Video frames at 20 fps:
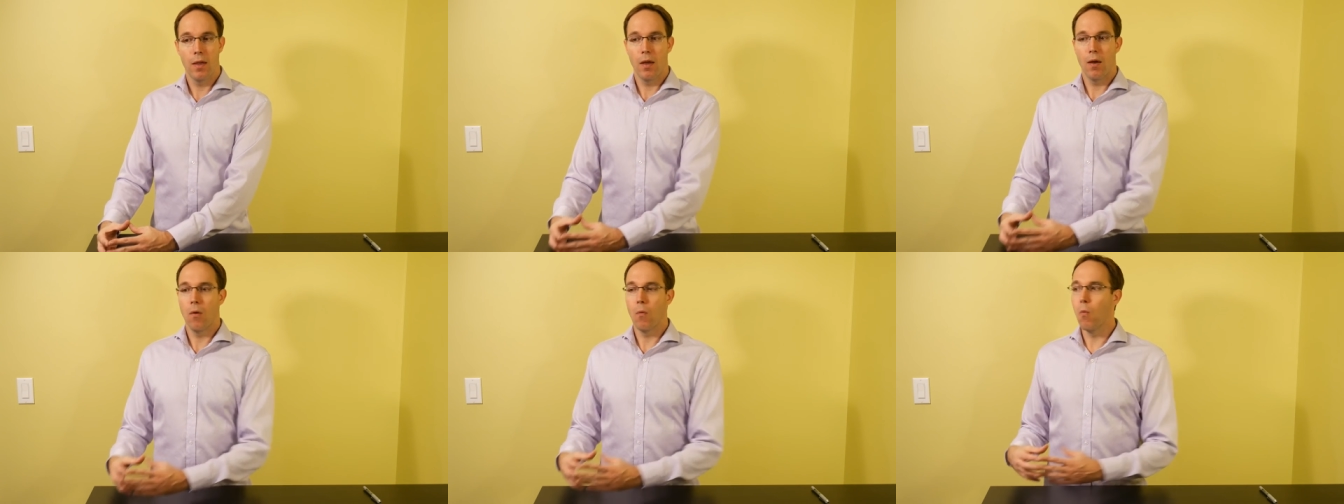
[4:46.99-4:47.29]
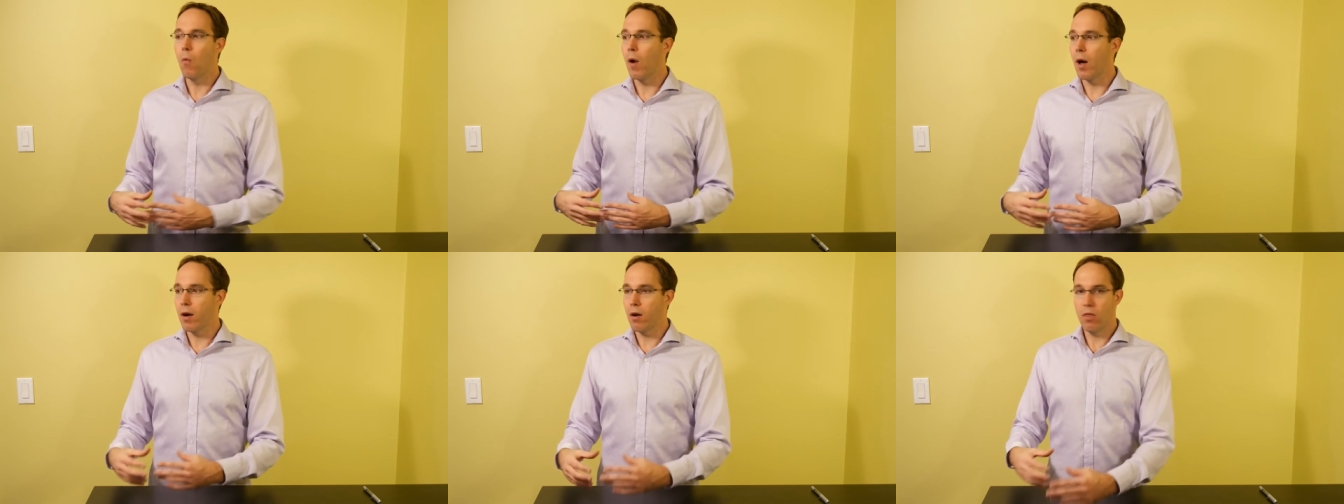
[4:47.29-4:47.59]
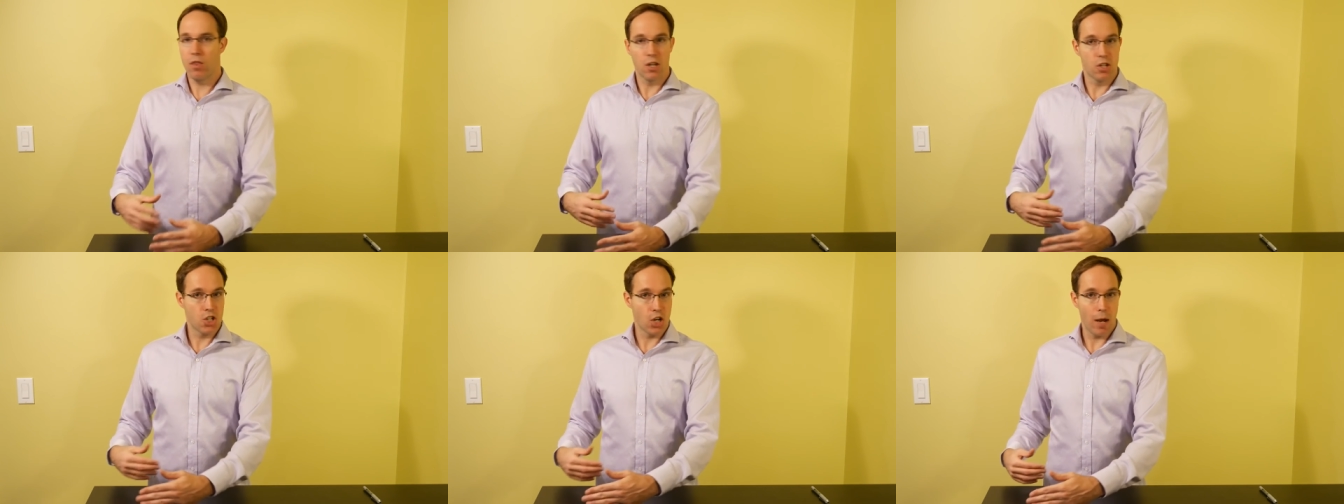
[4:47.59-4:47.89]
what are
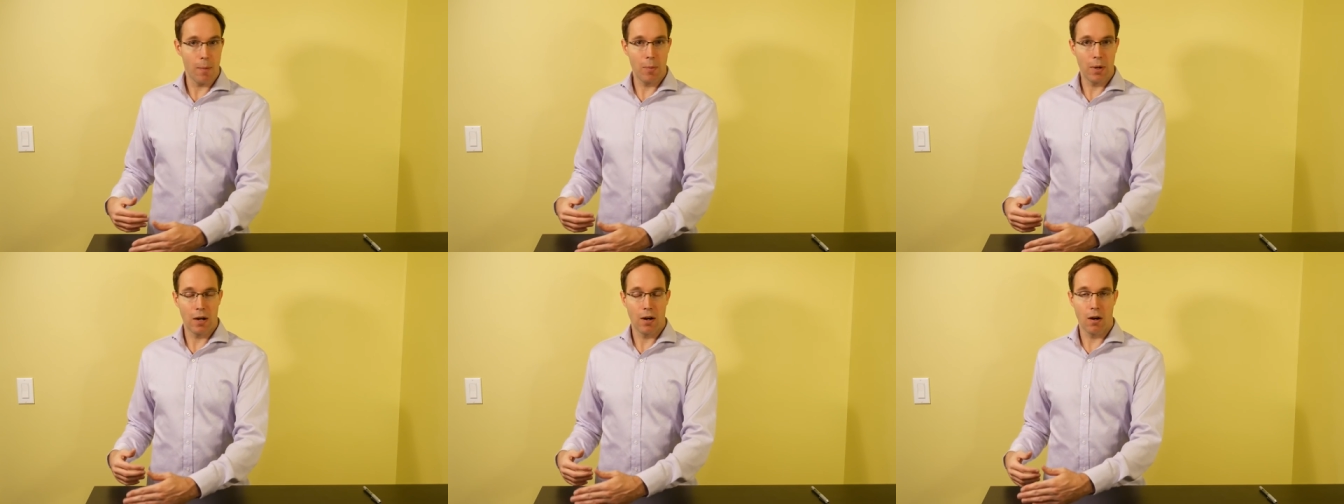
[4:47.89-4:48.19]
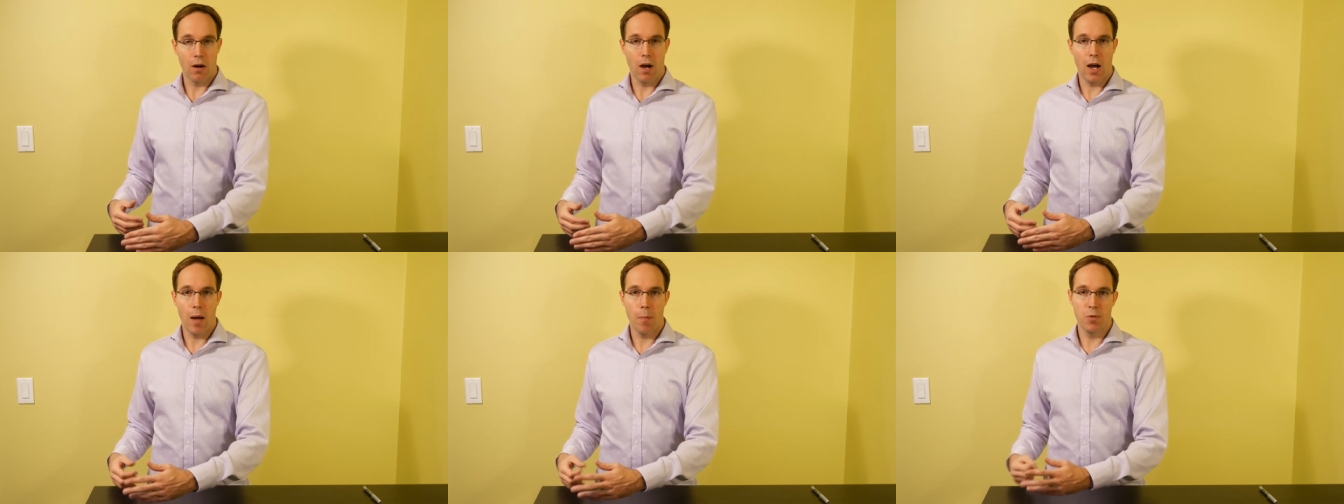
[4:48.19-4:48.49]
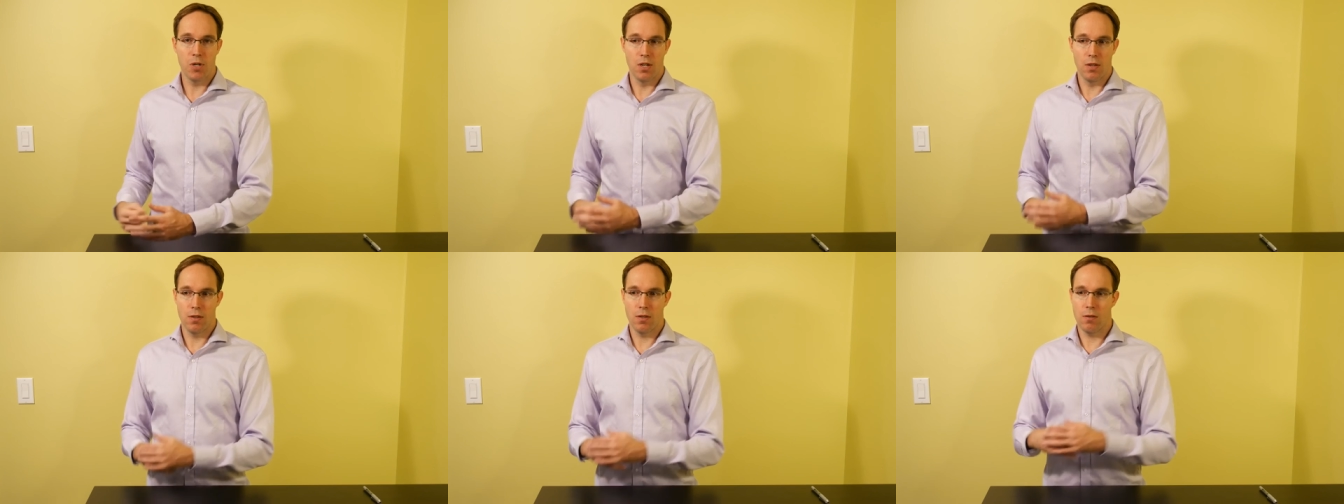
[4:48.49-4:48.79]
the shopping cart
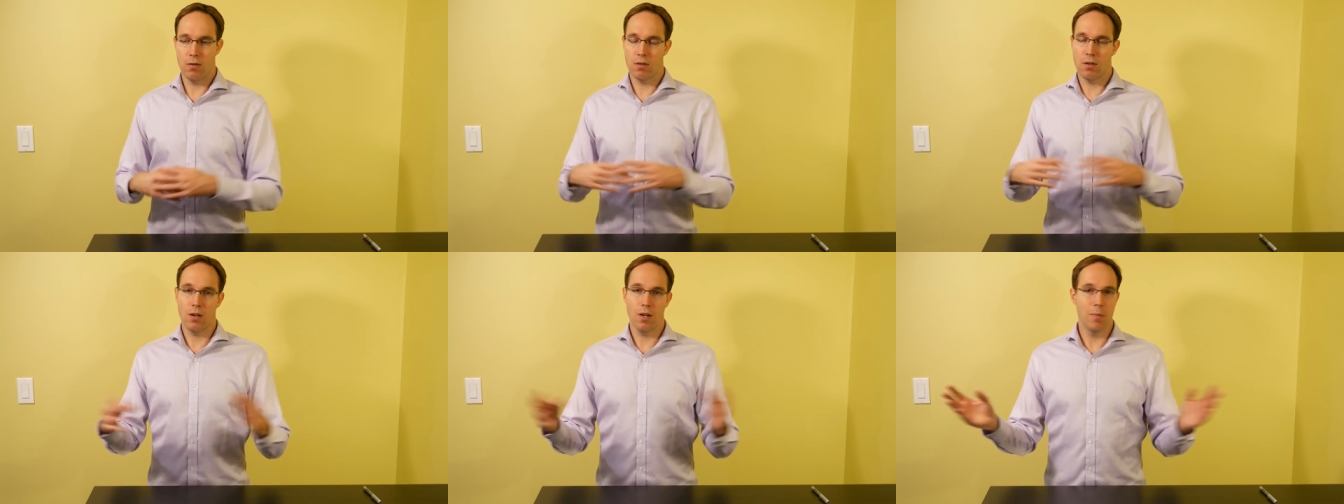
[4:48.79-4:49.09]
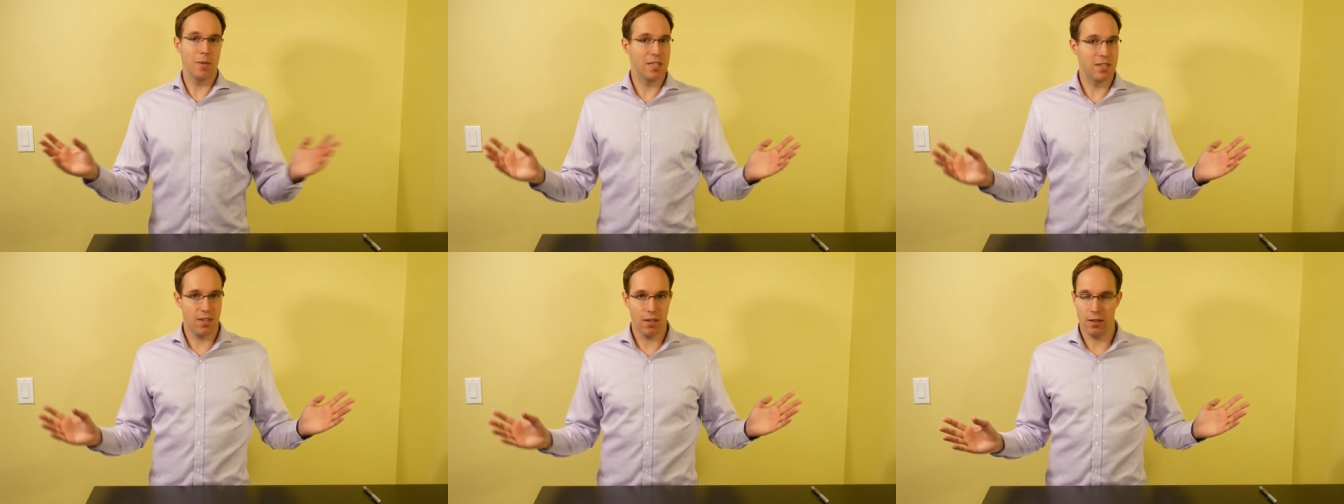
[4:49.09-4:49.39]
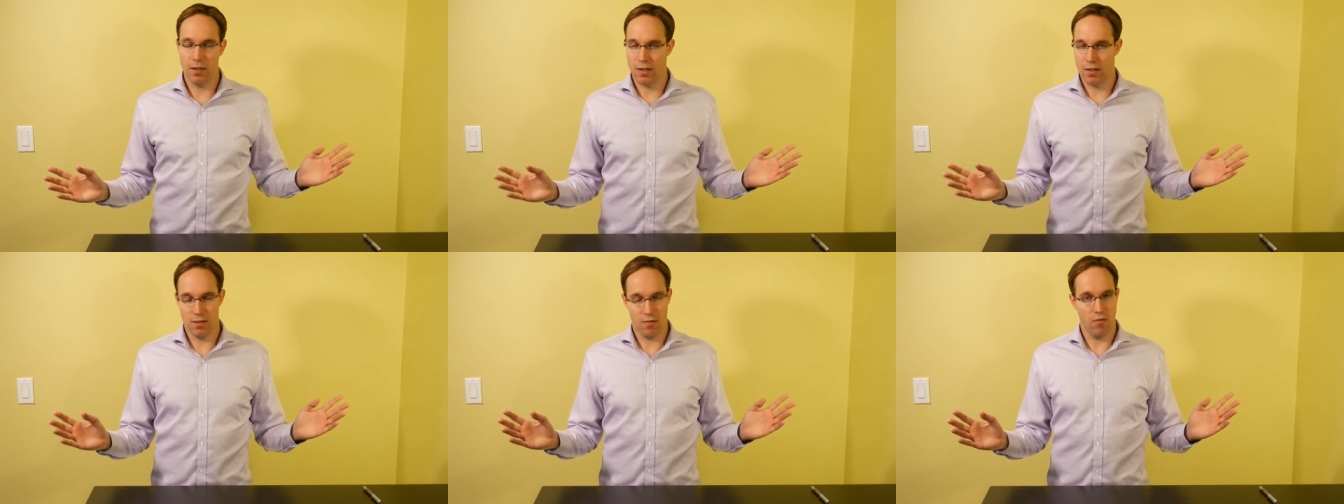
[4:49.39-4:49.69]
options? There's going to be
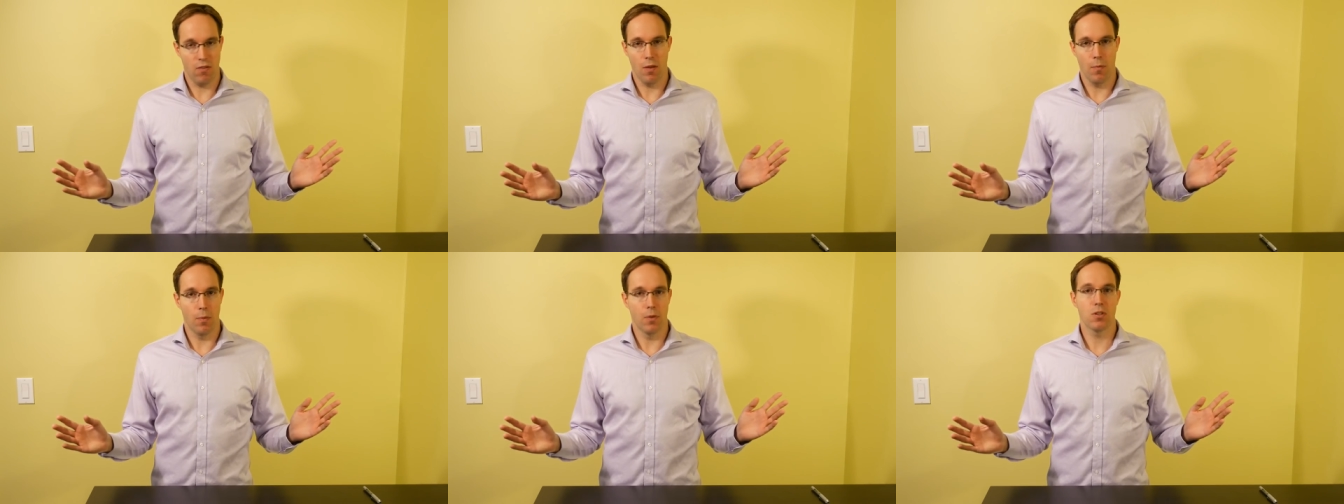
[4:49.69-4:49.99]
zillions of them.